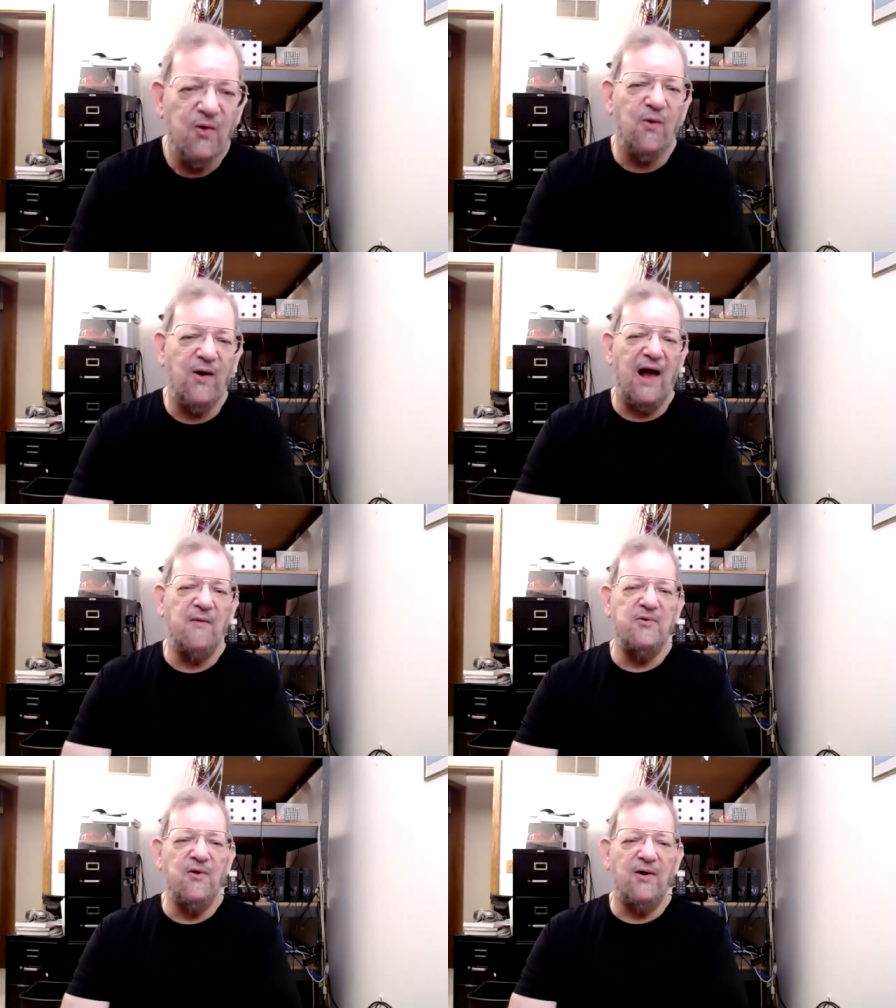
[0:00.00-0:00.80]
what I
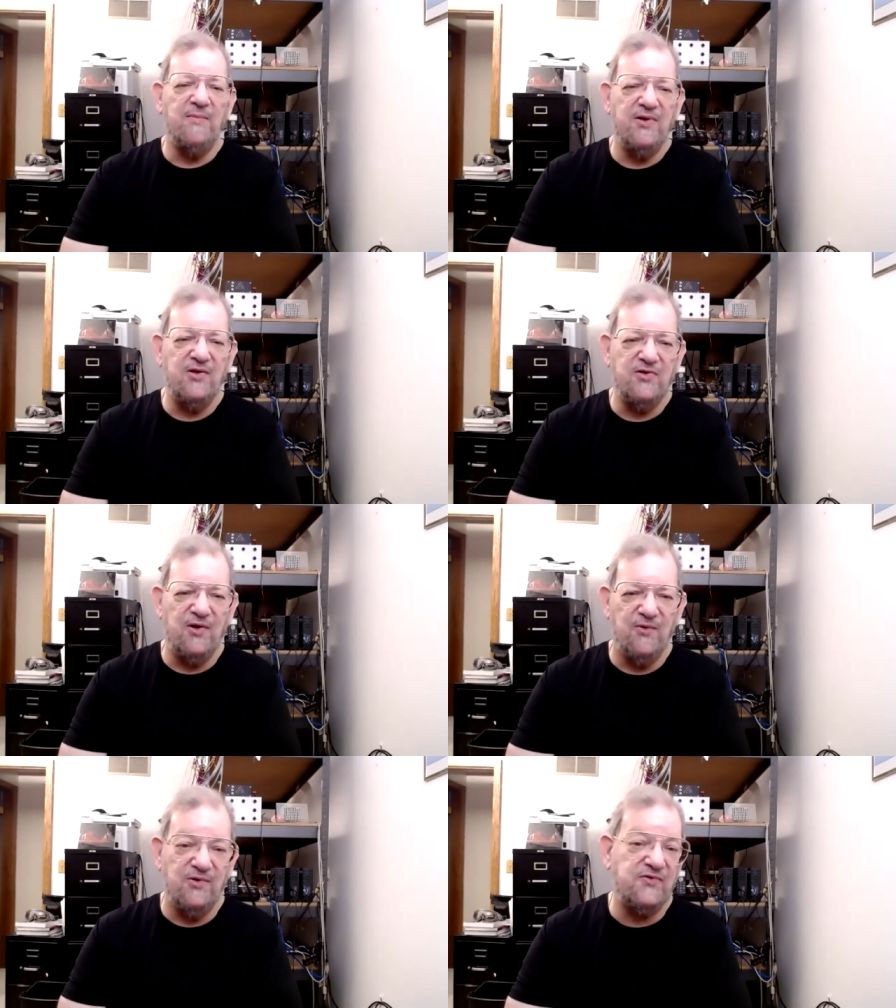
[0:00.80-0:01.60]
would normally
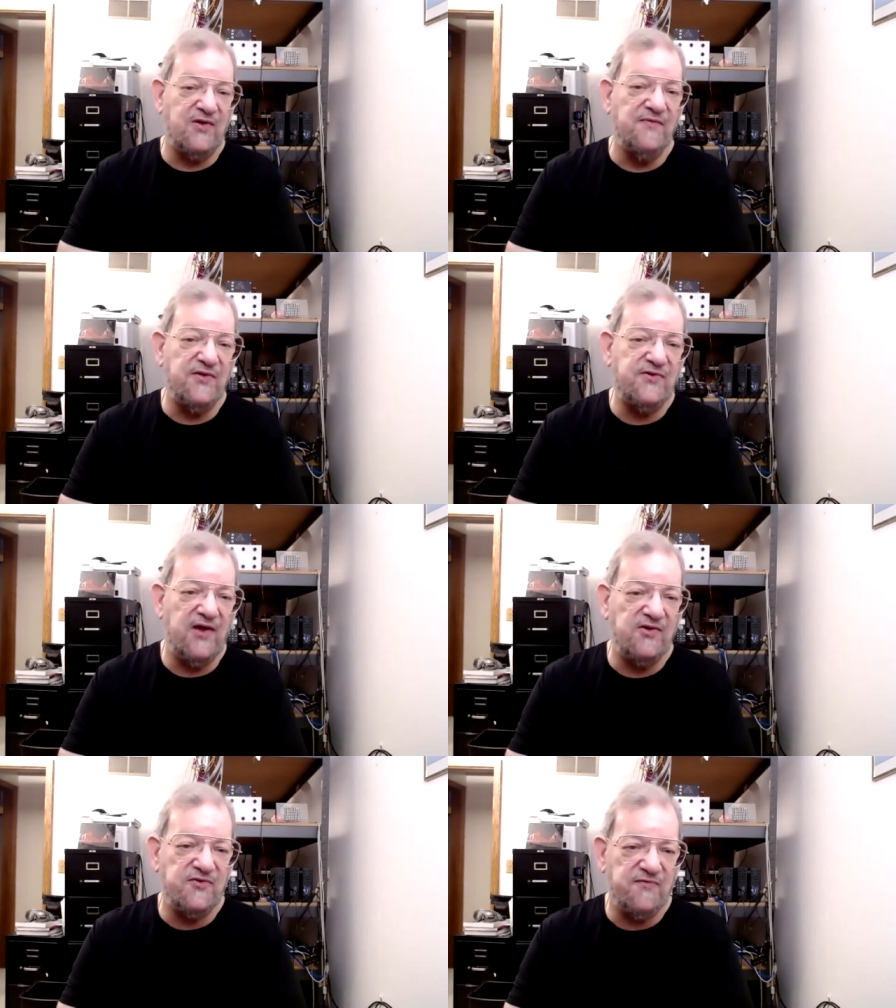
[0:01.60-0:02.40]
do is give the
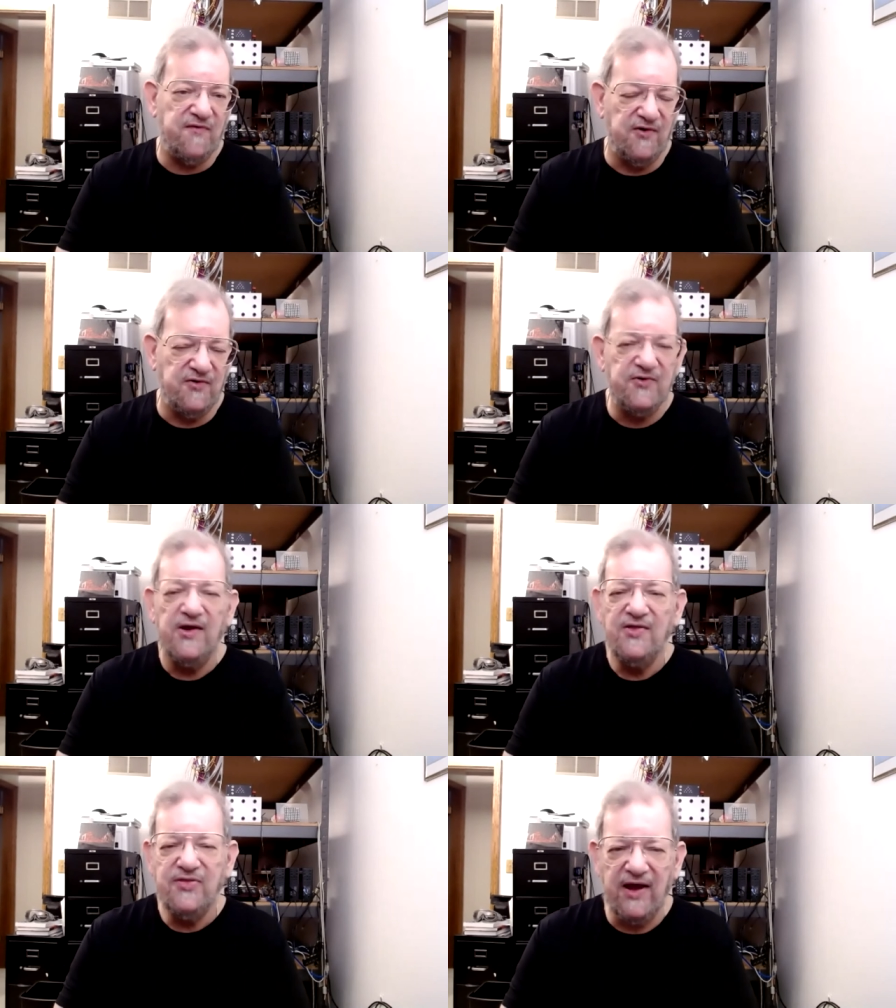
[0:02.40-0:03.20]
test first
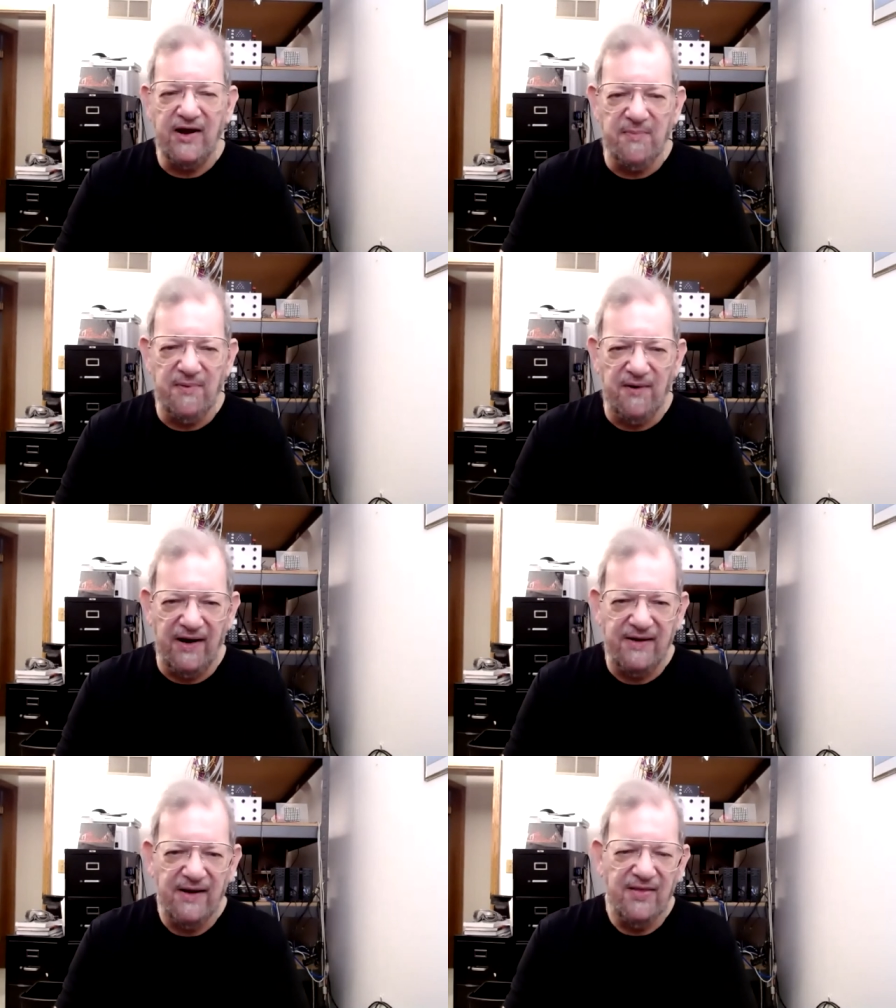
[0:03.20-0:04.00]
take a
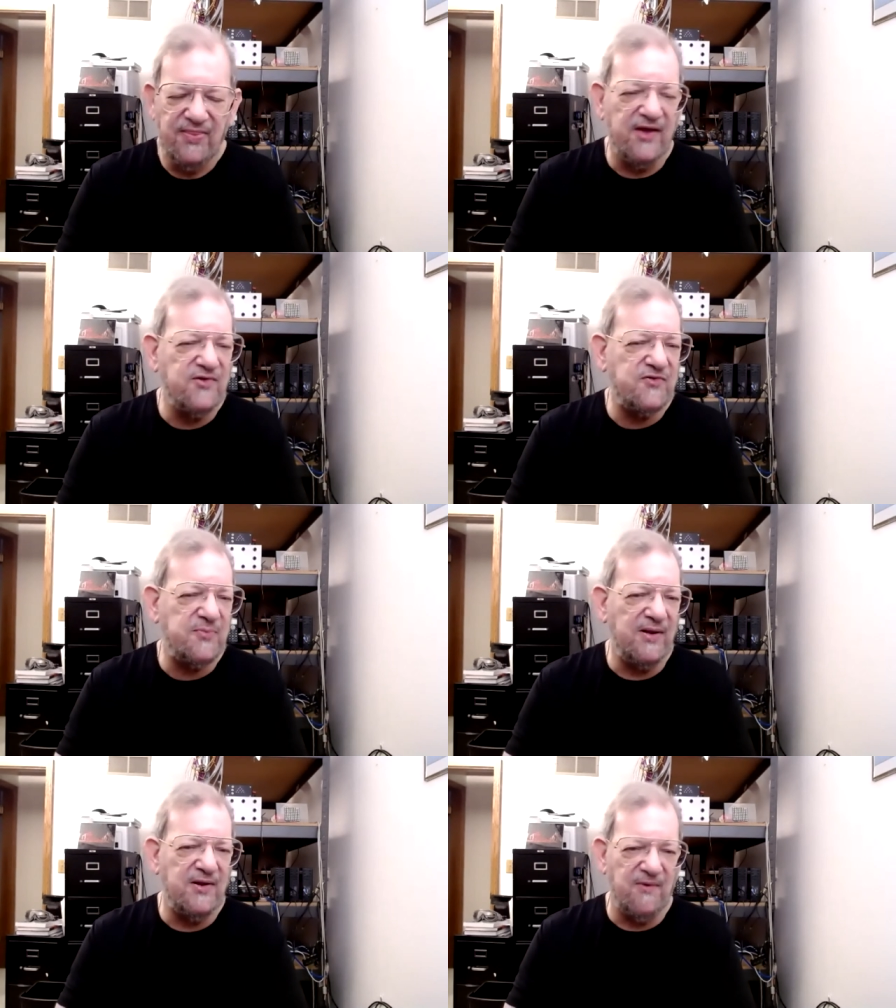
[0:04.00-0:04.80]
break, then
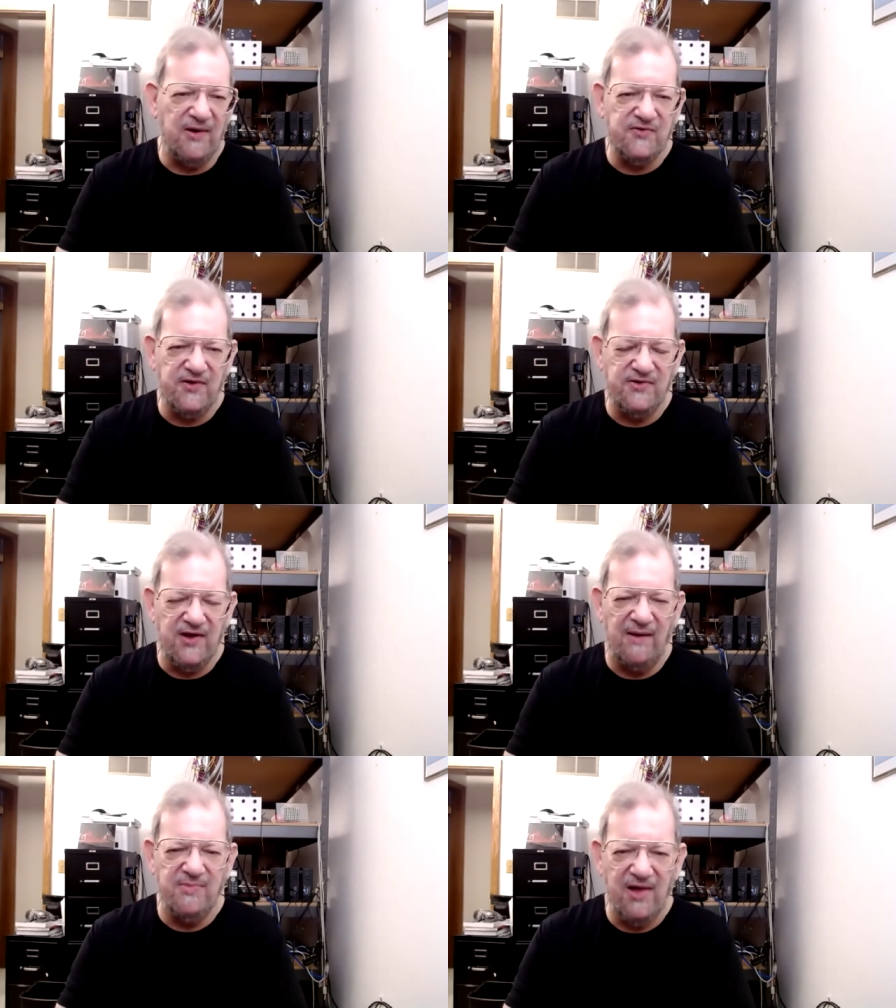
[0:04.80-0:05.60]
spend the rest of the
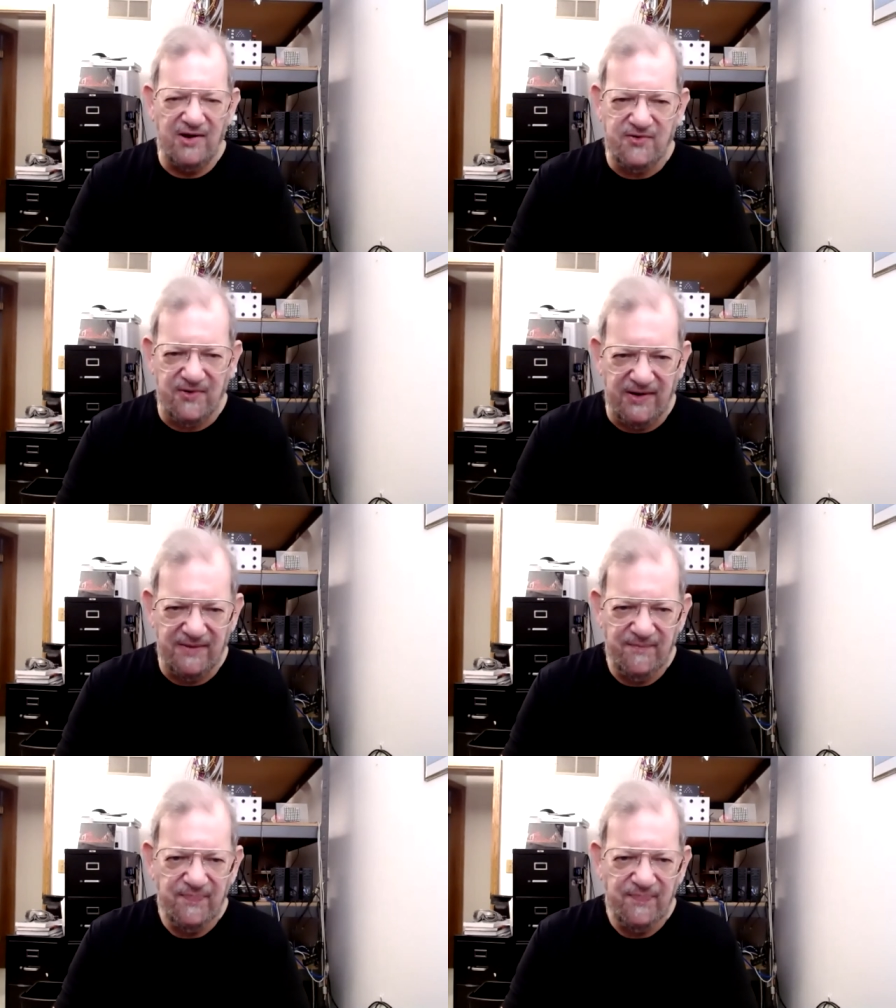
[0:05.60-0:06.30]
time lecturing.